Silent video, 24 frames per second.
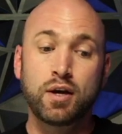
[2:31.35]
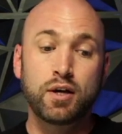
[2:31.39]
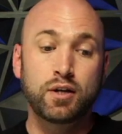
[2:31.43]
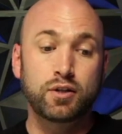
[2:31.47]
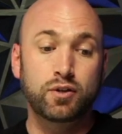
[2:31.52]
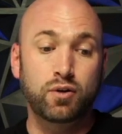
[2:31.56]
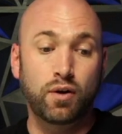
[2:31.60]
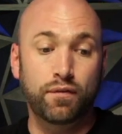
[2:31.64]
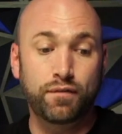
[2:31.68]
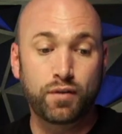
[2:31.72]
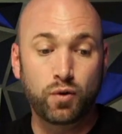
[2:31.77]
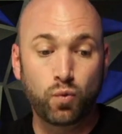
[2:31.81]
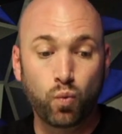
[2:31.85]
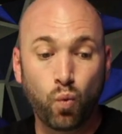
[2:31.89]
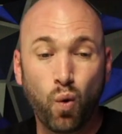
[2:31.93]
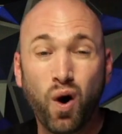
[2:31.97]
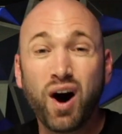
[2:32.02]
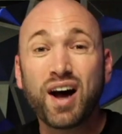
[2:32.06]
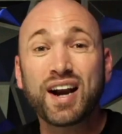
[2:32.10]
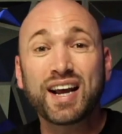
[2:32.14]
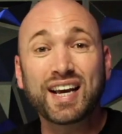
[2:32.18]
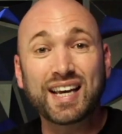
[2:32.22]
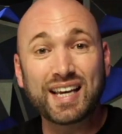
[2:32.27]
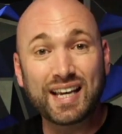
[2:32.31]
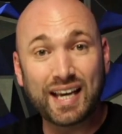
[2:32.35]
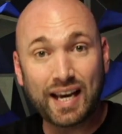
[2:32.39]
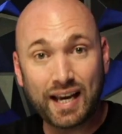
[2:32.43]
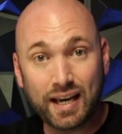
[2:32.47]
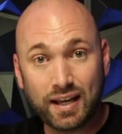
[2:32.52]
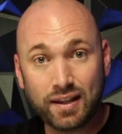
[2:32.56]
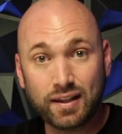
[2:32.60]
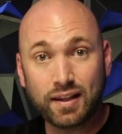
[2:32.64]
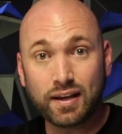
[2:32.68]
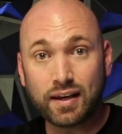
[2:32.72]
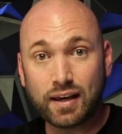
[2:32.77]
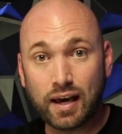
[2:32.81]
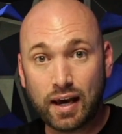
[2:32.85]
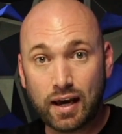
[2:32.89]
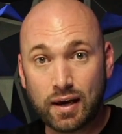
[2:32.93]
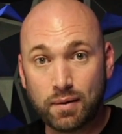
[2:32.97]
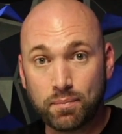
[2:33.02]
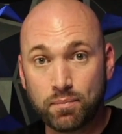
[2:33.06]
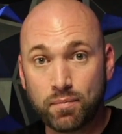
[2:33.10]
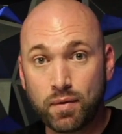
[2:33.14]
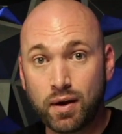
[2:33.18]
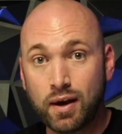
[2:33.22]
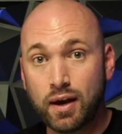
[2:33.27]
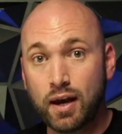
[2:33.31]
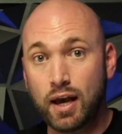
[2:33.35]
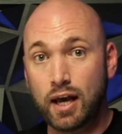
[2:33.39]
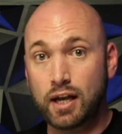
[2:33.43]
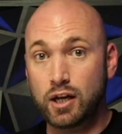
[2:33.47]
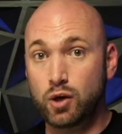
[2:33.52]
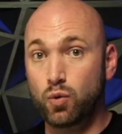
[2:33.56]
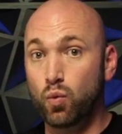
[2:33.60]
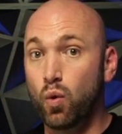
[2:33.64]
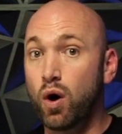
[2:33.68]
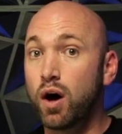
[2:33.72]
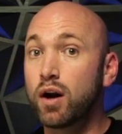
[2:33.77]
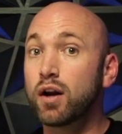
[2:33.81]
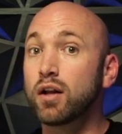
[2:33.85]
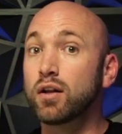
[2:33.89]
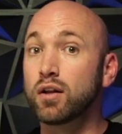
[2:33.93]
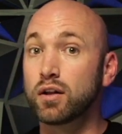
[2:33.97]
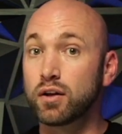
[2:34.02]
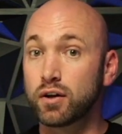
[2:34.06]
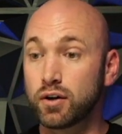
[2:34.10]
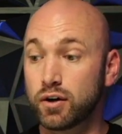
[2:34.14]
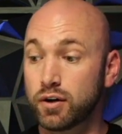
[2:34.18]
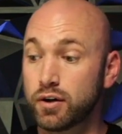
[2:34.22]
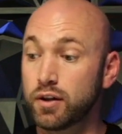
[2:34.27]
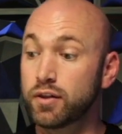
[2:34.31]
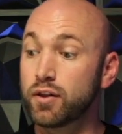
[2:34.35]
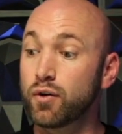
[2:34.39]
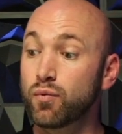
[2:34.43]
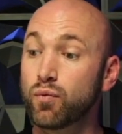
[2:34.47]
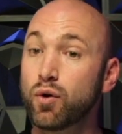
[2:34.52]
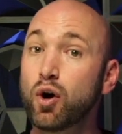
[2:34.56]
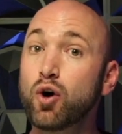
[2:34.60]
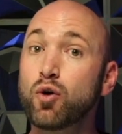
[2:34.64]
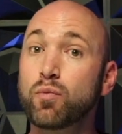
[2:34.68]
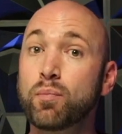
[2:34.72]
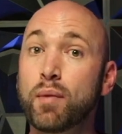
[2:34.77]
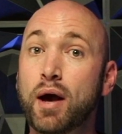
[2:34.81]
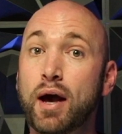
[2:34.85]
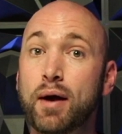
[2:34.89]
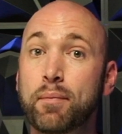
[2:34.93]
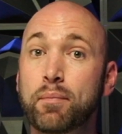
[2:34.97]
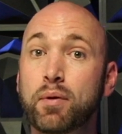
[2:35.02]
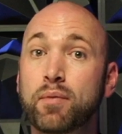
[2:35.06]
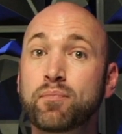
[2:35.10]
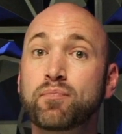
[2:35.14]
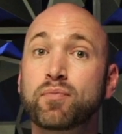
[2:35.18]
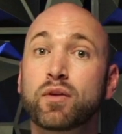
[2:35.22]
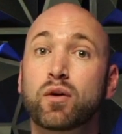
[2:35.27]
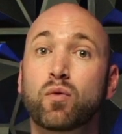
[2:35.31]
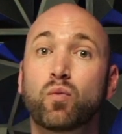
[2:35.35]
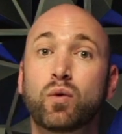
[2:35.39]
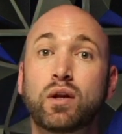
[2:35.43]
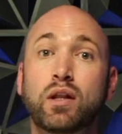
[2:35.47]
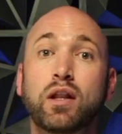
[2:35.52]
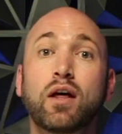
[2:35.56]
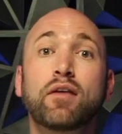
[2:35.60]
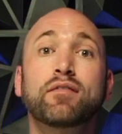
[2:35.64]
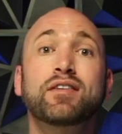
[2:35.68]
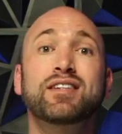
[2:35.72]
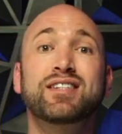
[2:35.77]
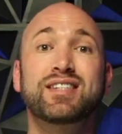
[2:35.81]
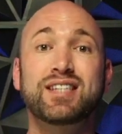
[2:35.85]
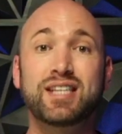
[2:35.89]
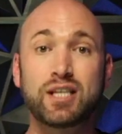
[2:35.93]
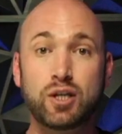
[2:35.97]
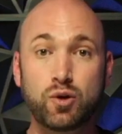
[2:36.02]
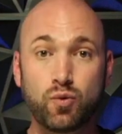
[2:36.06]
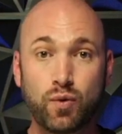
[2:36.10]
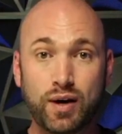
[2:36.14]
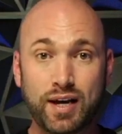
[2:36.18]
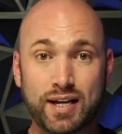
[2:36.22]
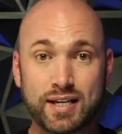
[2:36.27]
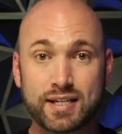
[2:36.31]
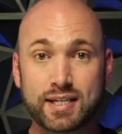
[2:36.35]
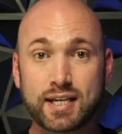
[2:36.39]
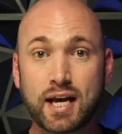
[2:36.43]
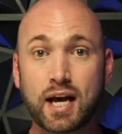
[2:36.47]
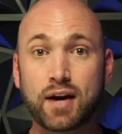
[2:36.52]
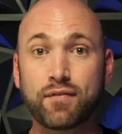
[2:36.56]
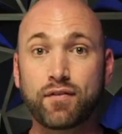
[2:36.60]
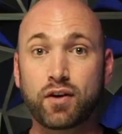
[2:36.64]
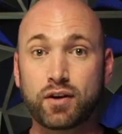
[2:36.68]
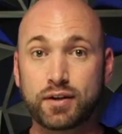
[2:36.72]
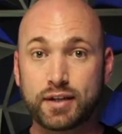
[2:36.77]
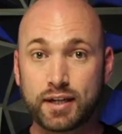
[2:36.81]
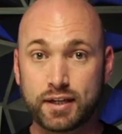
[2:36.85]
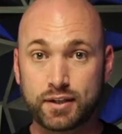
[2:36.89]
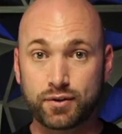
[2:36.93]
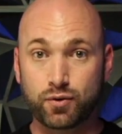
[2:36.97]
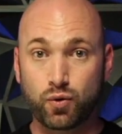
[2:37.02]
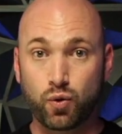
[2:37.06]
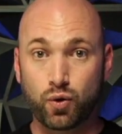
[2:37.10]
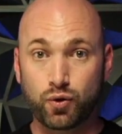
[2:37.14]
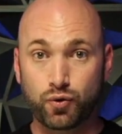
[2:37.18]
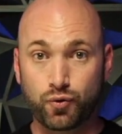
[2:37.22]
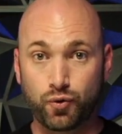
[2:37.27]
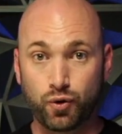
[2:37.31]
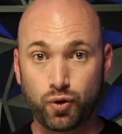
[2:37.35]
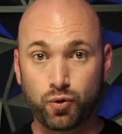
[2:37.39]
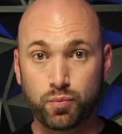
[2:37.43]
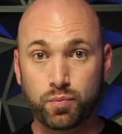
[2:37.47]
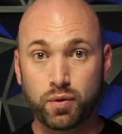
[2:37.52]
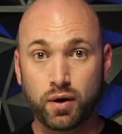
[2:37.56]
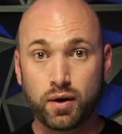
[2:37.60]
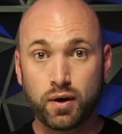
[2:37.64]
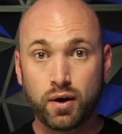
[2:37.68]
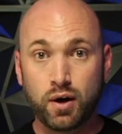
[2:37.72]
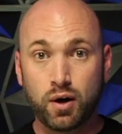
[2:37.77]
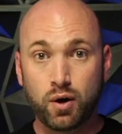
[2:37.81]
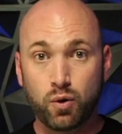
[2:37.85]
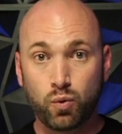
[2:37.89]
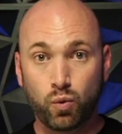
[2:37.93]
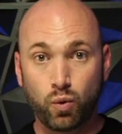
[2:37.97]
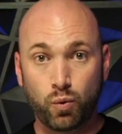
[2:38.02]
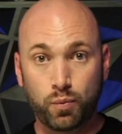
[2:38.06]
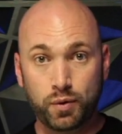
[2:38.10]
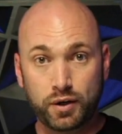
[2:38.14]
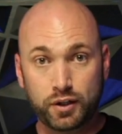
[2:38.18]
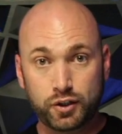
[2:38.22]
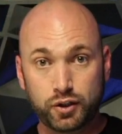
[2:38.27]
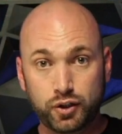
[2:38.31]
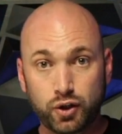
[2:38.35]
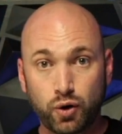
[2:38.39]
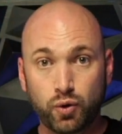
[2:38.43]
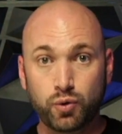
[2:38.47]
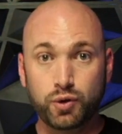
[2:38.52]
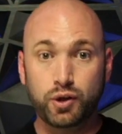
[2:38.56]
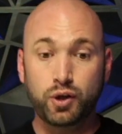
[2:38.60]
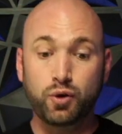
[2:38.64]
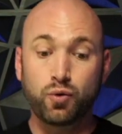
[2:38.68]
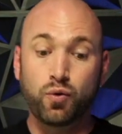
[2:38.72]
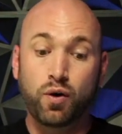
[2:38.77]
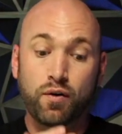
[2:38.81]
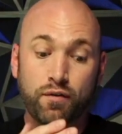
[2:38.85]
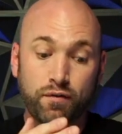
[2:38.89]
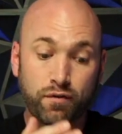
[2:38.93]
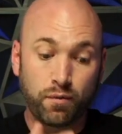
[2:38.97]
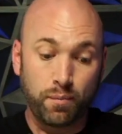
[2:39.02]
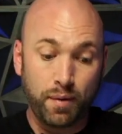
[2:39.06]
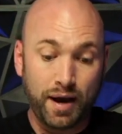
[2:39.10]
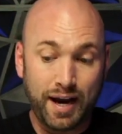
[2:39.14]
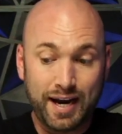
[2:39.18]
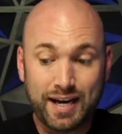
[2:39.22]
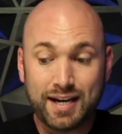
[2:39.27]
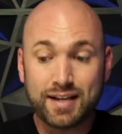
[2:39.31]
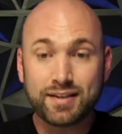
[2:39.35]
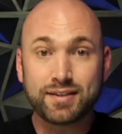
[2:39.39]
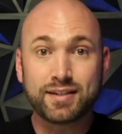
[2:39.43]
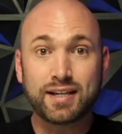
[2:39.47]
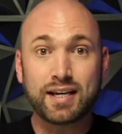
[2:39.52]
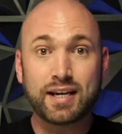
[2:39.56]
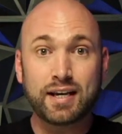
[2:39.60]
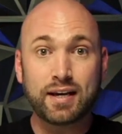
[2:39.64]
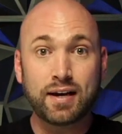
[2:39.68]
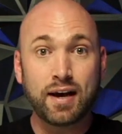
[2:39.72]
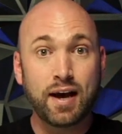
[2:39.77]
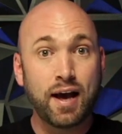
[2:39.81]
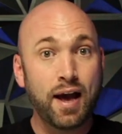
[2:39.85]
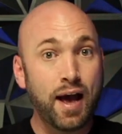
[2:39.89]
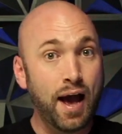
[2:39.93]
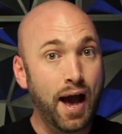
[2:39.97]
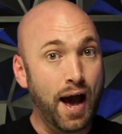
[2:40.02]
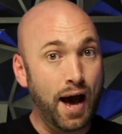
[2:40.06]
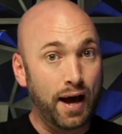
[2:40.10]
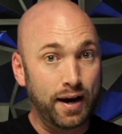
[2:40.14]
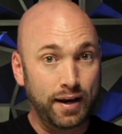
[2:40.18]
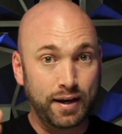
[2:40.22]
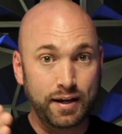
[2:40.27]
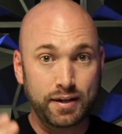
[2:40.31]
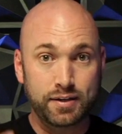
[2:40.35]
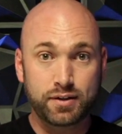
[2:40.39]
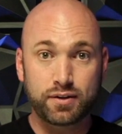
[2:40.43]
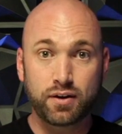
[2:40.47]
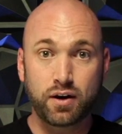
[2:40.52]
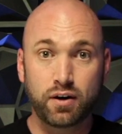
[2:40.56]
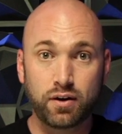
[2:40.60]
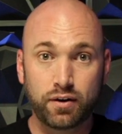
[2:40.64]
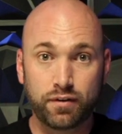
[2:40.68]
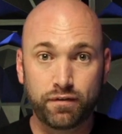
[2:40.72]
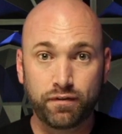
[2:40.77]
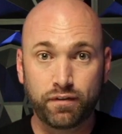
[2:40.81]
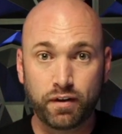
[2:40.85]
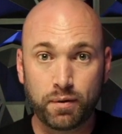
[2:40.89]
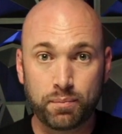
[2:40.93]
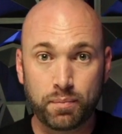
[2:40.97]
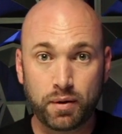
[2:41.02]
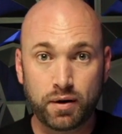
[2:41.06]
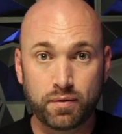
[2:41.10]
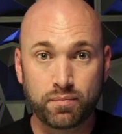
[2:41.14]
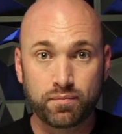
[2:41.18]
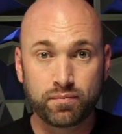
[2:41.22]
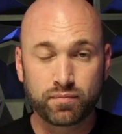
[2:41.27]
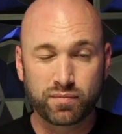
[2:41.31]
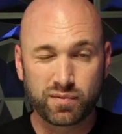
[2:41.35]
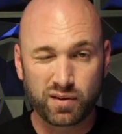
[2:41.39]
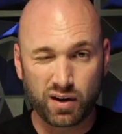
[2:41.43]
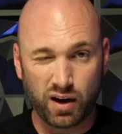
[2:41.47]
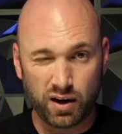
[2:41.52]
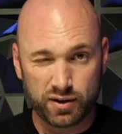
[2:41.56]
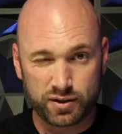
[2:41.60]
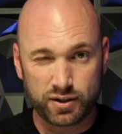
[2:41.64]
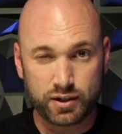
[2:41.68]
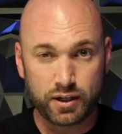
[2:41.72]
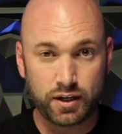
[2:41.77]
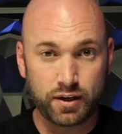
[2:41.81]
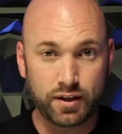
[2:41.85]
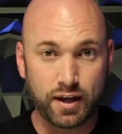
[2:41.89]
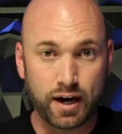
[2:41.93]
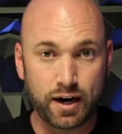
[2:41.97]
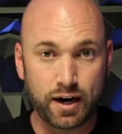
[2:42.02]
So if you want to get in the game and you want to learn the roadmap, we'd love to see you inside of our Discord group where we show you from A to Z how to get started flipping. I'll see you